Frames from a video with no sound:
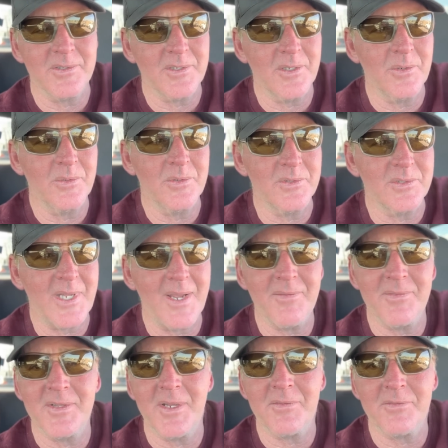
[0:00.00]
is
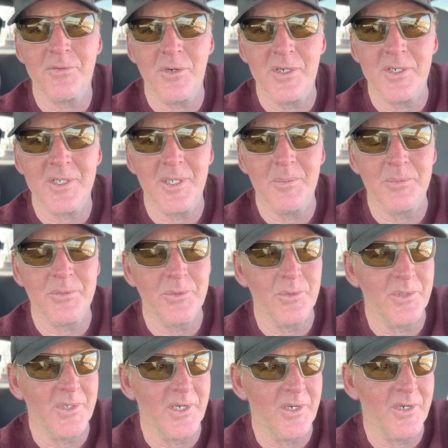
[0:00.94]
having that front come
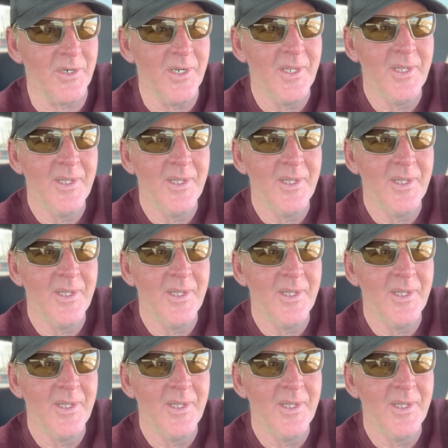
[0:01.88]
through there.